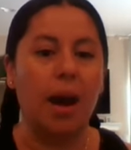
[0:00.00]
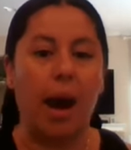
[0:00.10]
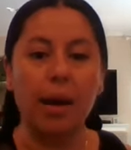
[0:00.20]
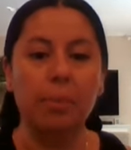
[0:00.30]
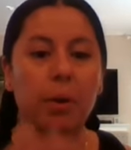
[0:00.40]

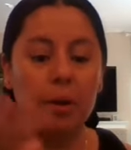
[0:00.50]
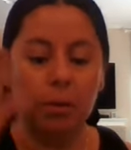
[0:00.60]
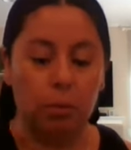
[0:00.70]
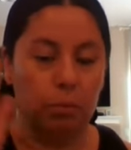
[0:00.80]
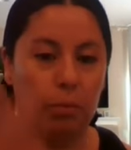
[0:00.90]
I put
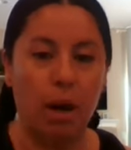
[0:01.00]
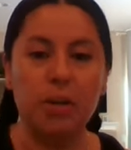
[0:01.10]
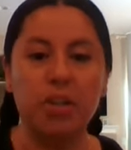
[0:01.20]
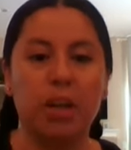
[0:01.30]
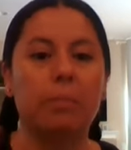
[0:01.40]
raw
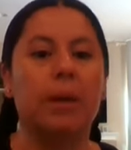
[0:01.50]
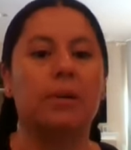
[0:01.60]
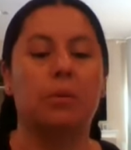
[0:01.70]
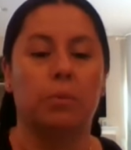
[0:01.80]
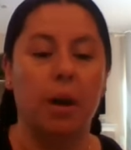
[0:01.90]
shea
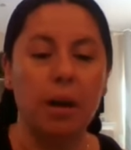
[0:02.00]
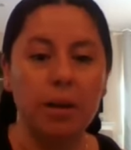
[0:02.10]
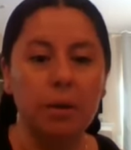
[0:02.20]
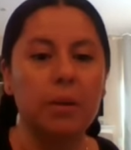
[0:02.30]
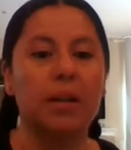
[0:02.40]
butter, raw
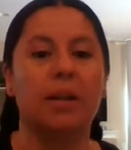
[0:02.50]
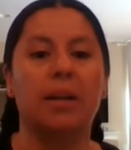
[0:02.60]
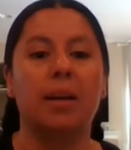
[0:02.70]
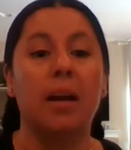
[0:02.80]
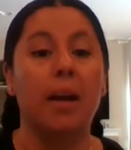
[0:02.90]
coconut.